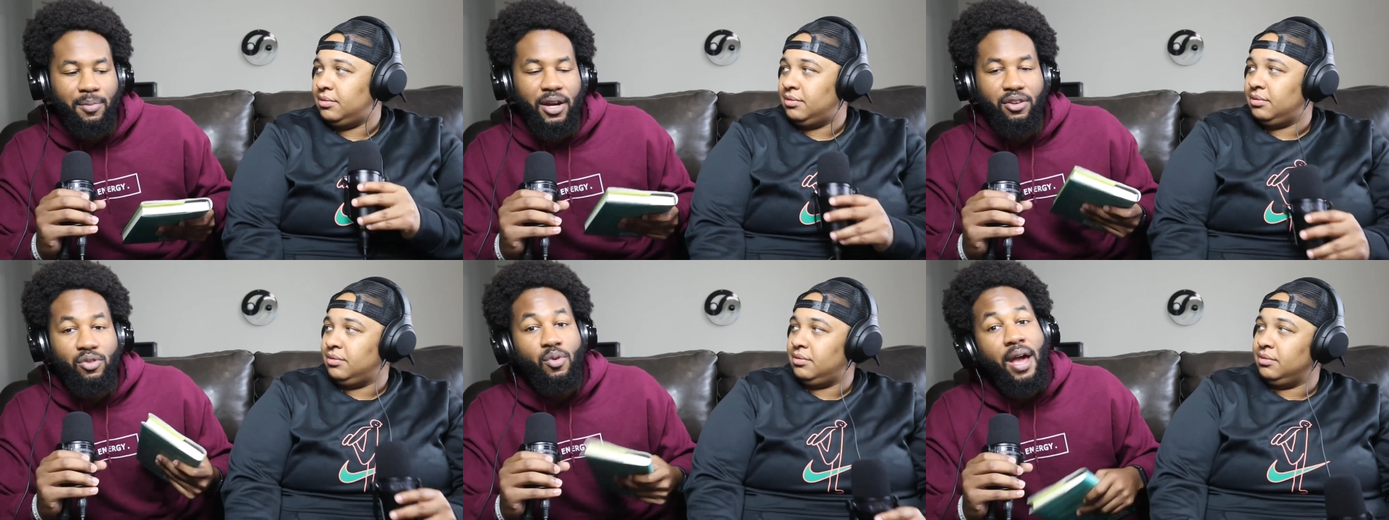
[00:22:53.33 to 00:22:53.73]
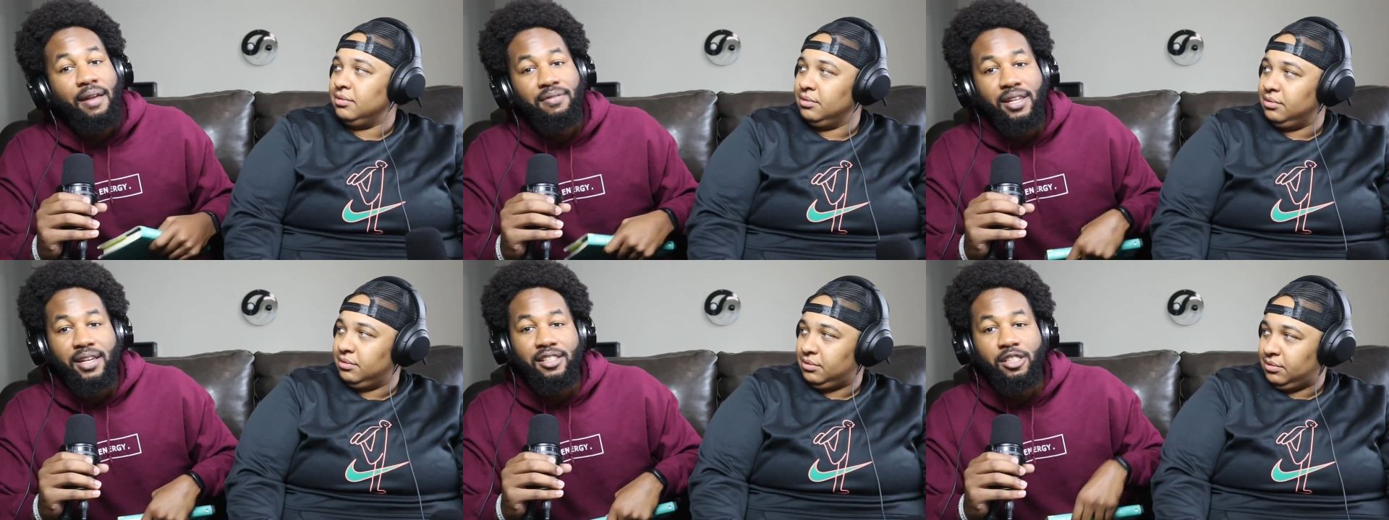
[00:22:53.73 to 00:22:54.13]
Speaker 1: about you
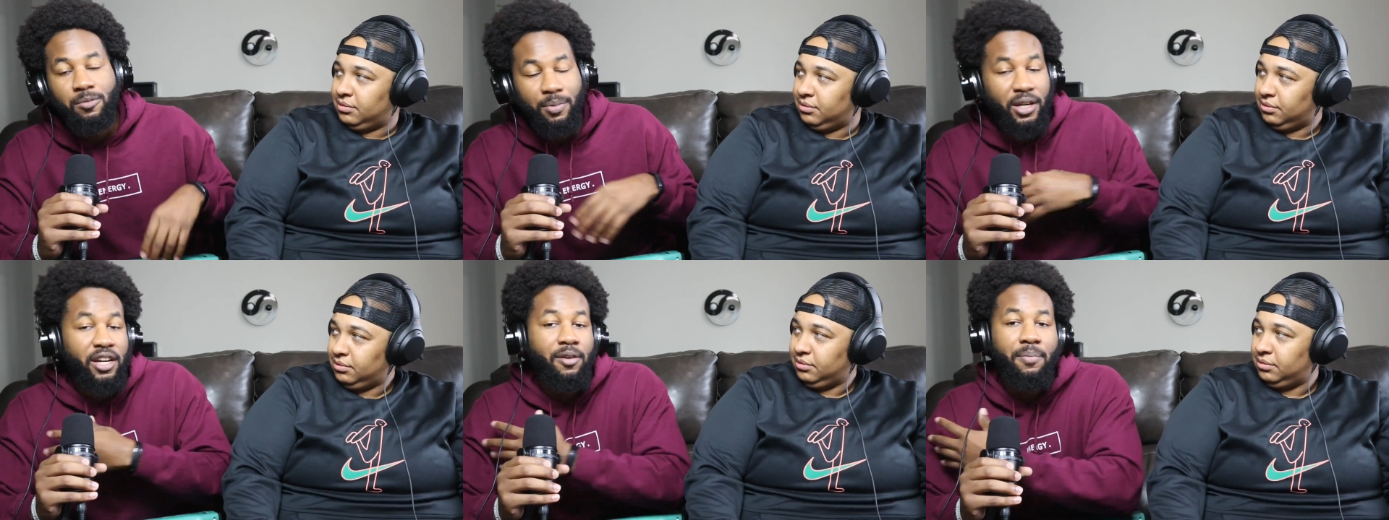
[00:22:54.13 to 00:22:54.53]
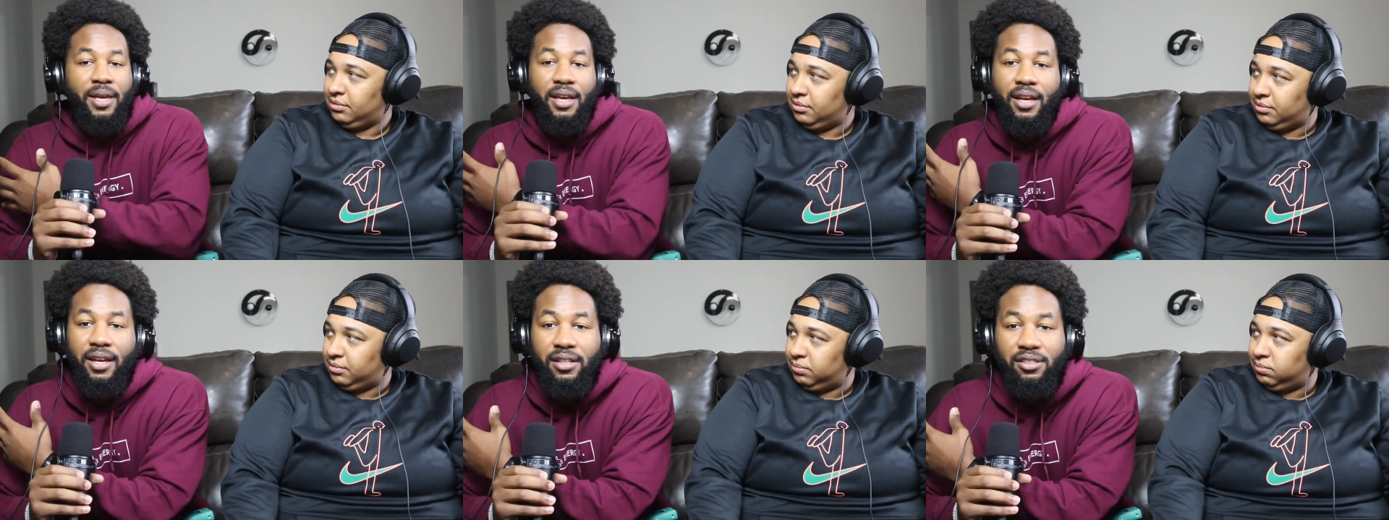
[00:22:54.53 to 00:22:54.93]
have to
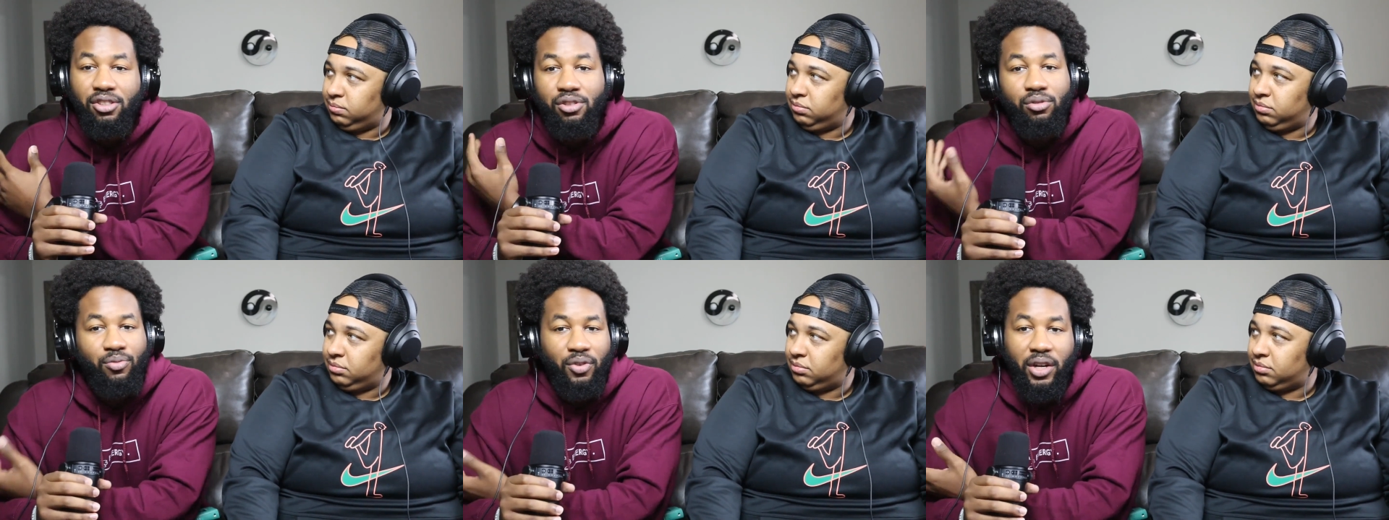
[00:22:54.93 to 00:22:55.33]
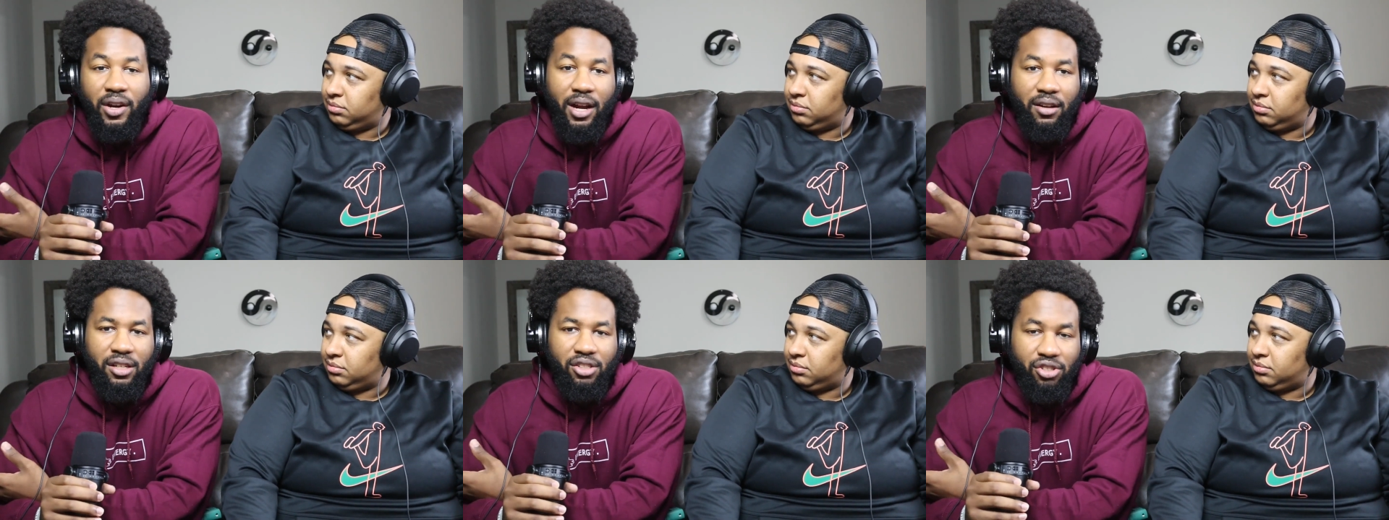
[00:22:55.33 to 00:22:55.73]
experiment until you
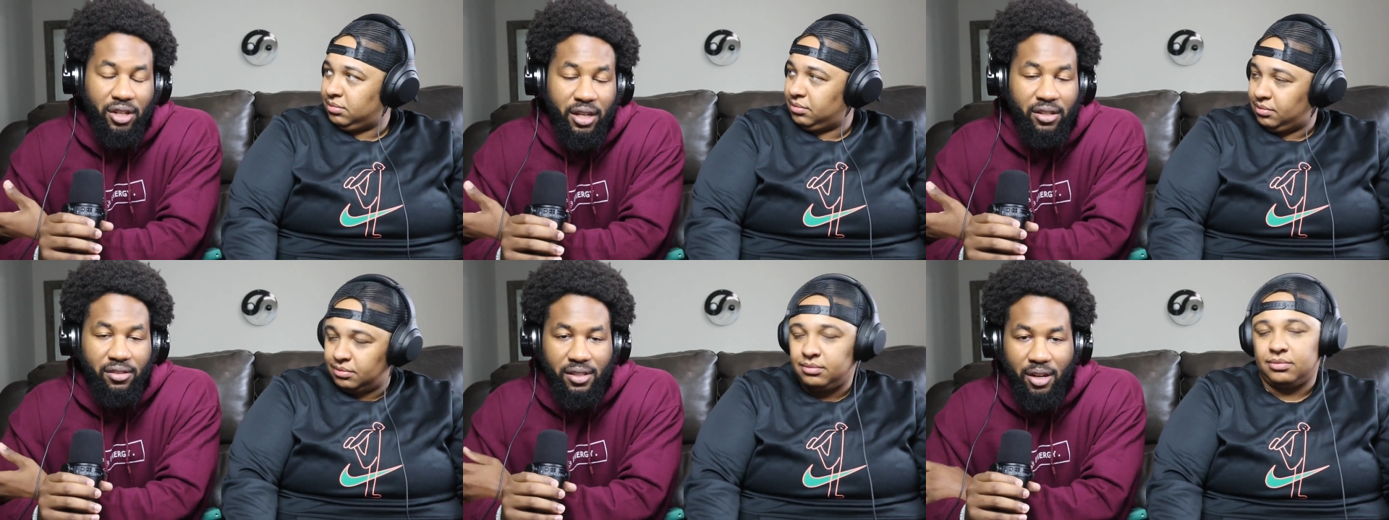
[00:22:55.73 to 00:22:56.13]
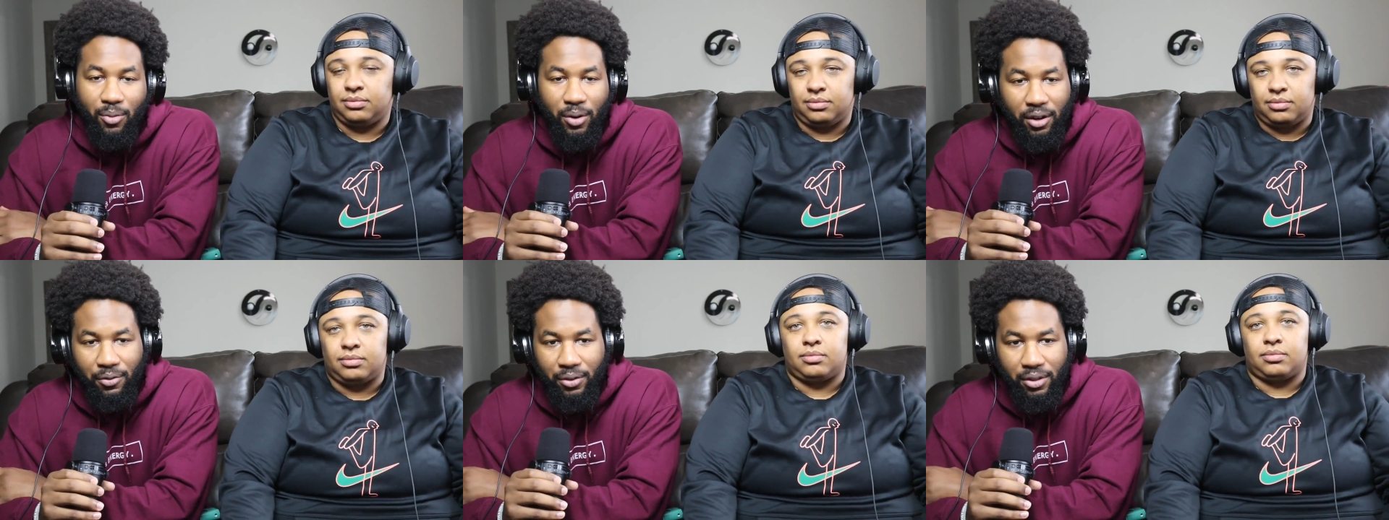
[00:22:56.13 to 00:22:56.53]
figure out the triggers that
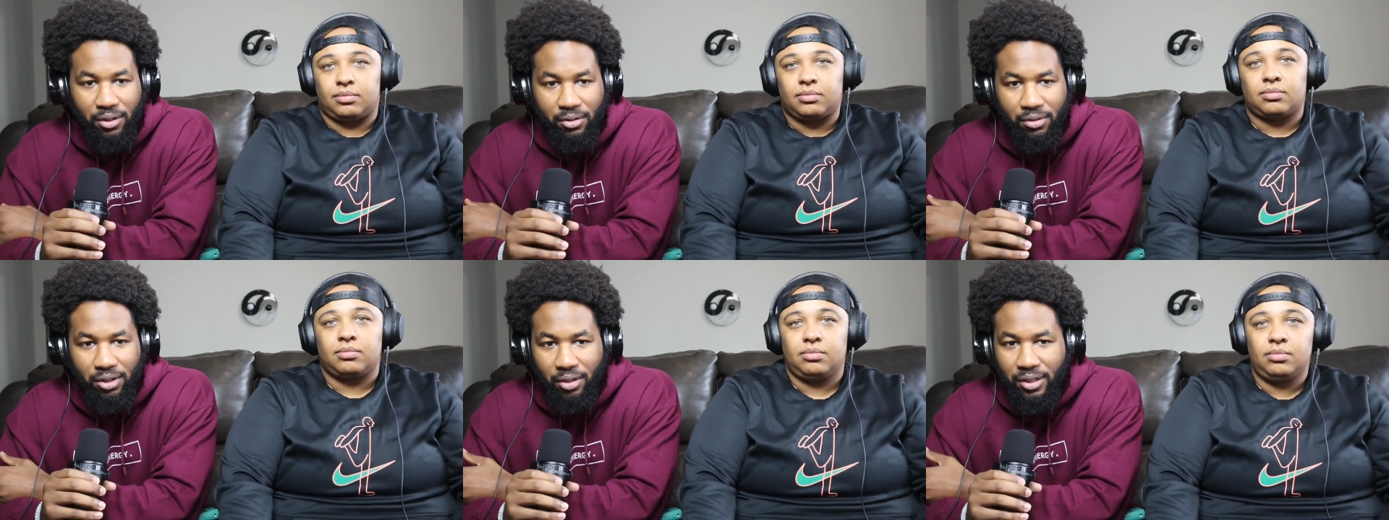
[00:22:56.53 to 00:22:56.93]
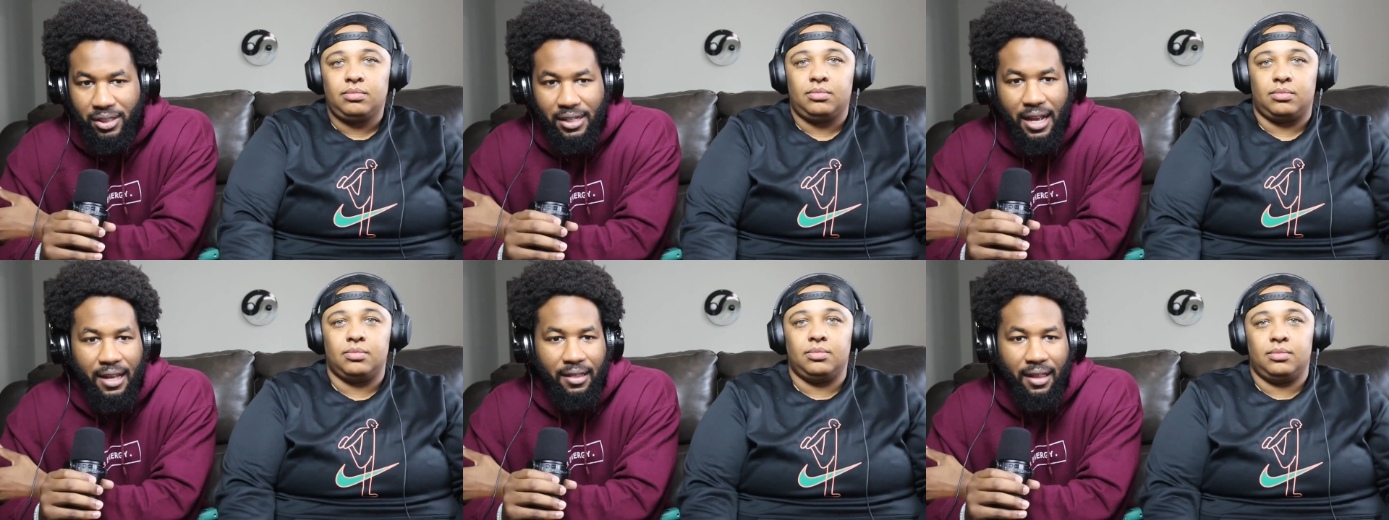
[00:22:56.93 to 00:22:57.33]
work for you. So
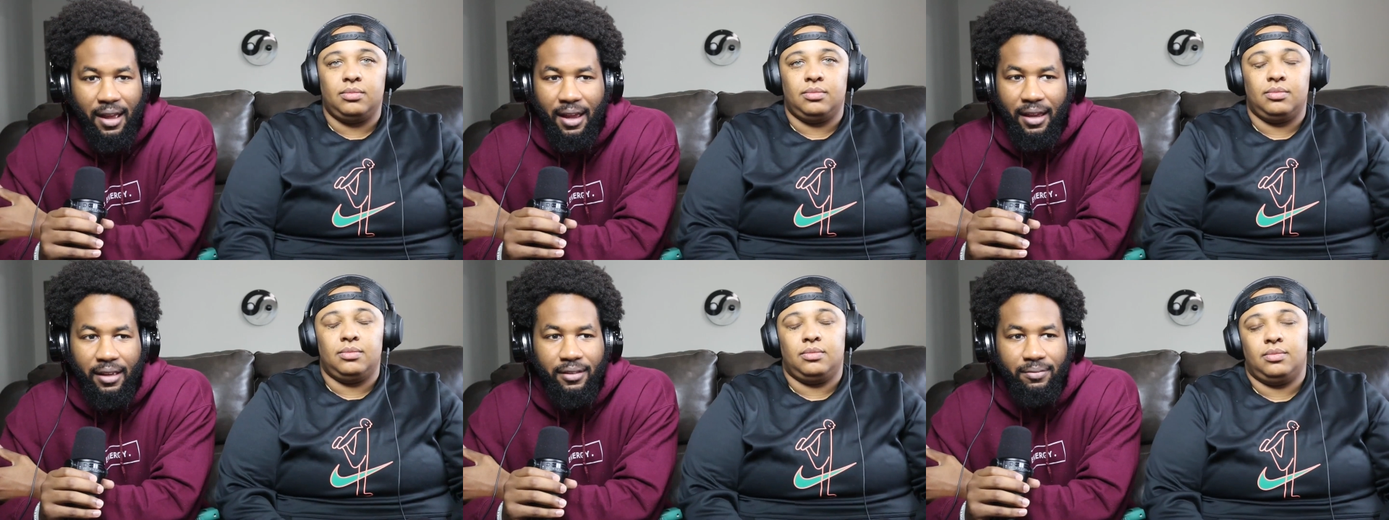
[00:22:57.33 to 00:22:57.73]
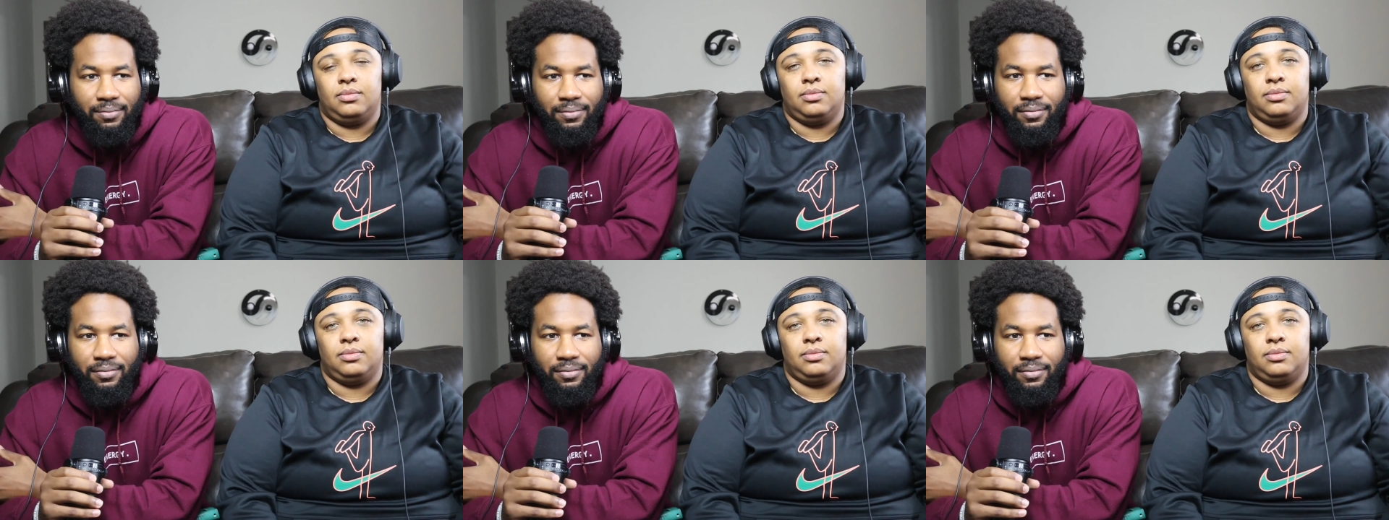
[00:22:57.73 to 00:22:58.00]
it's not like